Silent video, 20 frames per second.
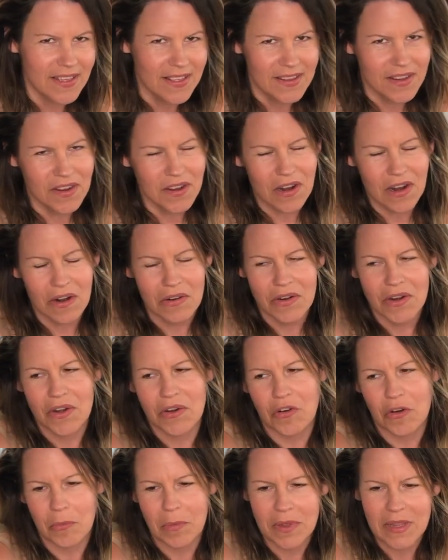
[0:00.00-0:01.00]
in
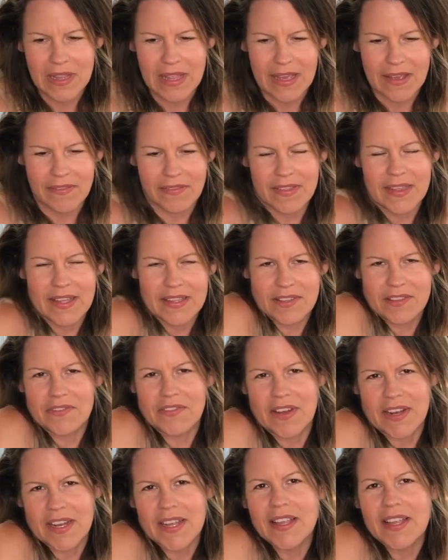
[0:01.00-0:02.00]
normal life that's
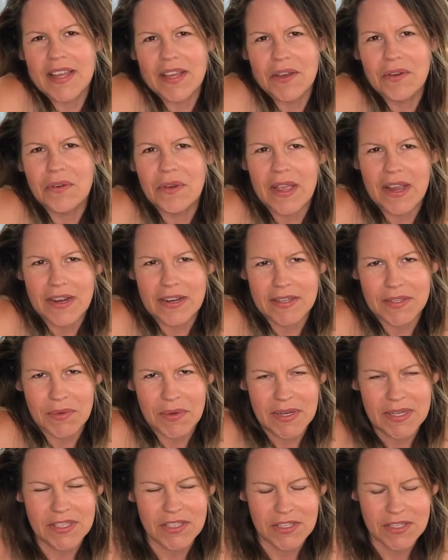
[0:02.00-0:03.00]
funny. Like, who cares, right?
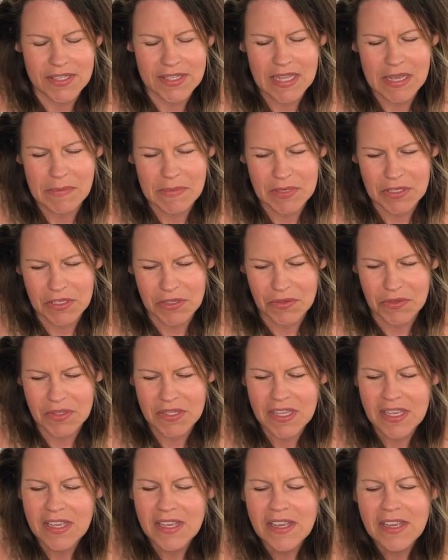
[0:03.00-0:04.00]
It's just lemon juice.
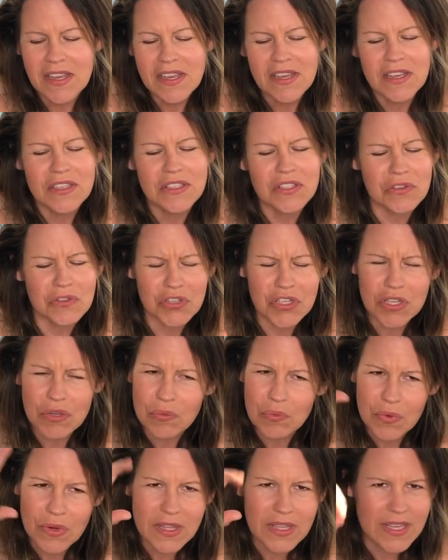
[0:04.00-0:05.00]
So she
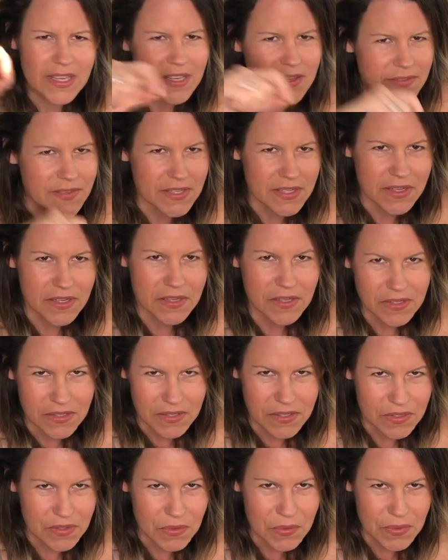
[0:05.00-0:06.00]
really gives it a good
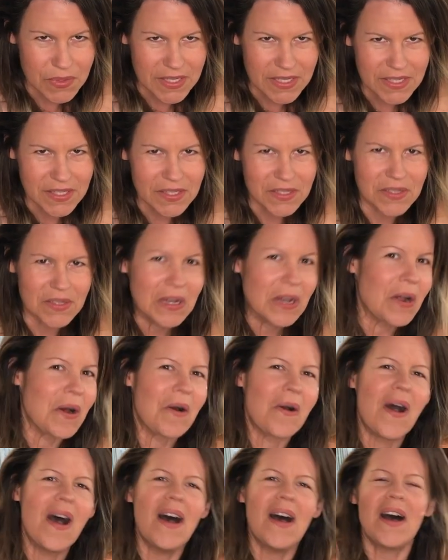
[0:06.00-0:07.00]
squeeze, ha
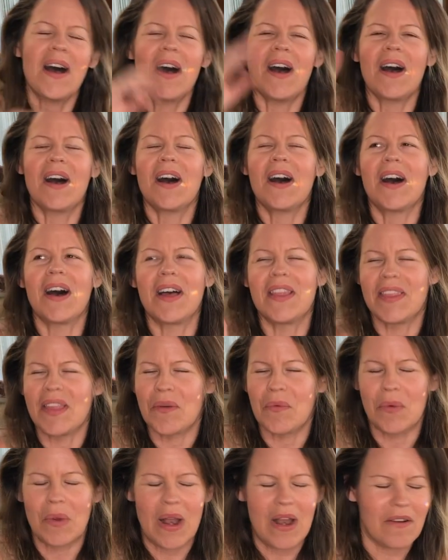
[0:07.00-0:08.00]
ha ha, and
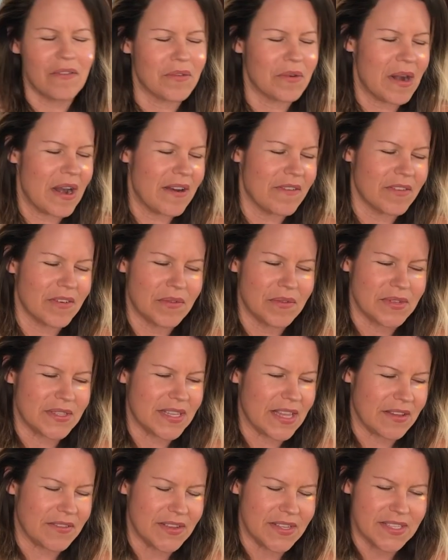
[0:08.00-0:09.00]
then wherever everyone's
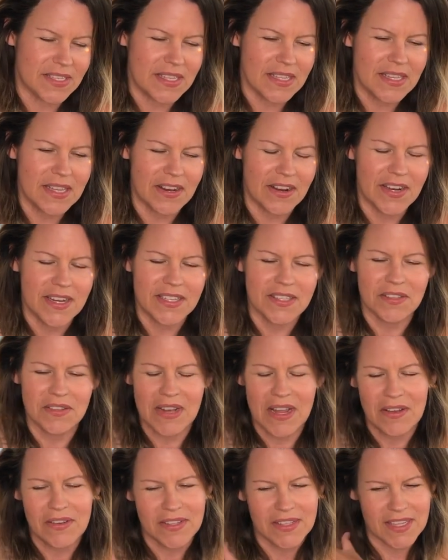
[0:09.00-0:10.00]
laughing, it's hilarious. So
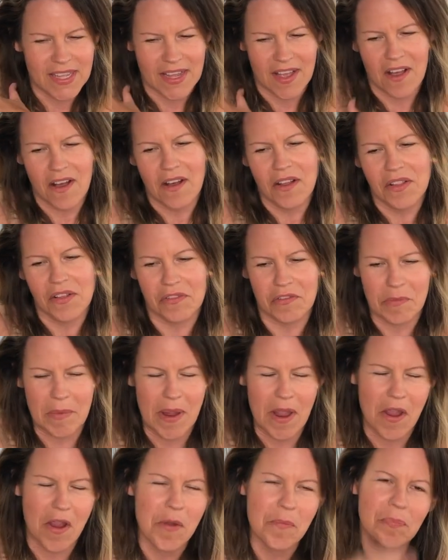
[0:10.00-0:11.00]
now it's like all over my
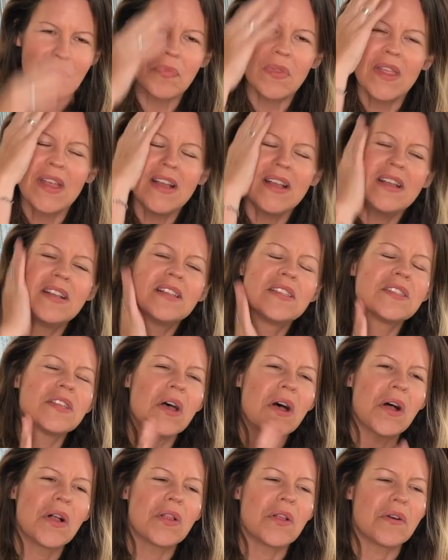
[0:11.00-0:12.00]
arm, it's
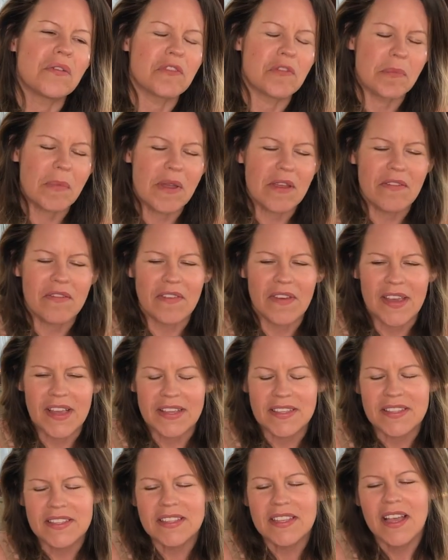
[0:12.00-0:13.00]
all over my
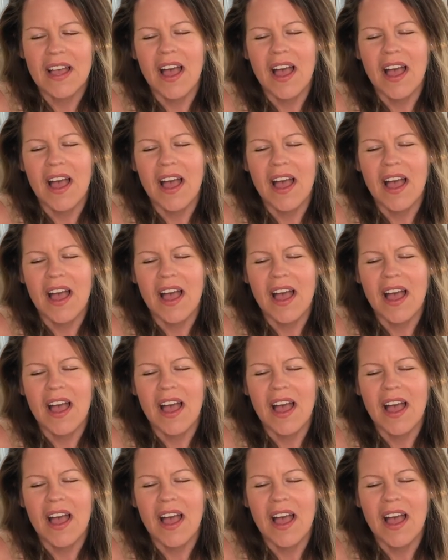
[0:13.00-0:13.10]
face,